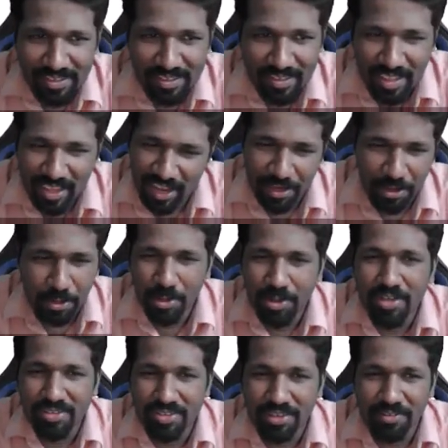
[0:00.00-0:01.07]
Yeah, I know it
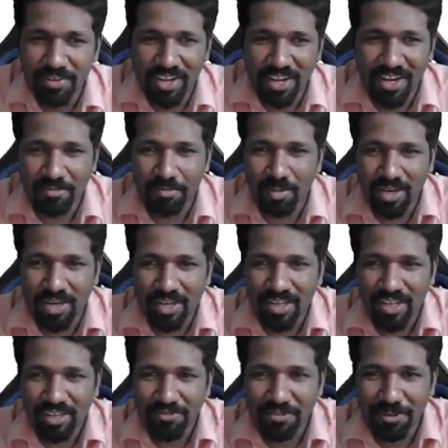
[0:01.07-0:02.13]
is difficult, but
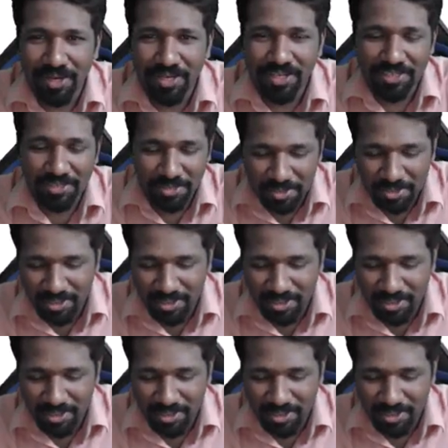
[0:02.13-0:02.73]
if you understood